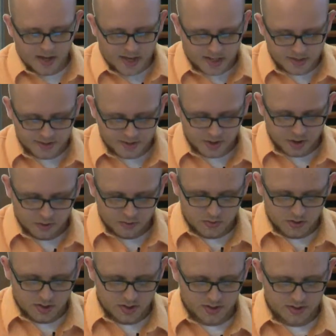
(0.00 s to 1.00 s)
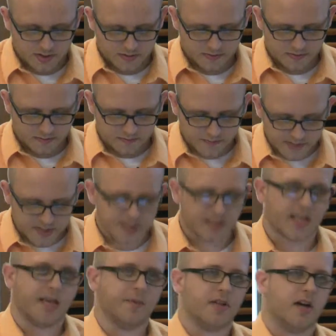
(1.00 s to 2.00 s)
And so Fiji
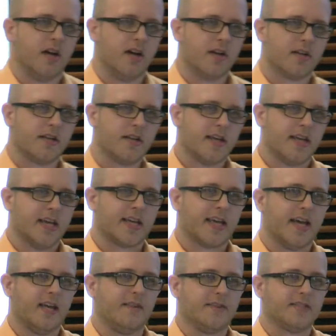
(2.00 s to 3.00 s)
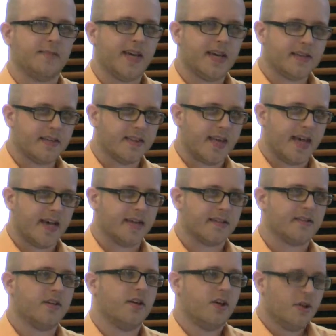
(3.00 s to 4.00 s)
came along and kind of expanded
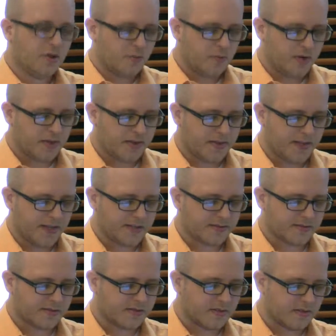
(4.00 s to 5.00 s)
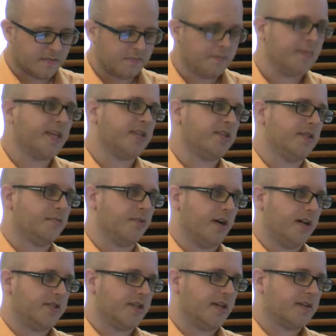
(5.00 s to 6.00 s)
that with this ImageJ
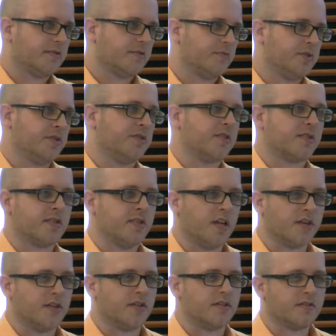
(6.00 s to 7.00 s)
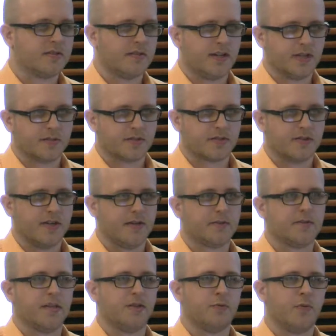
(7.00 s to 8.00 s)
project, which is just another startup
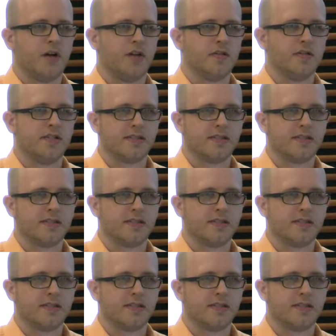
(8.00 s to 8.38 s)
script that you run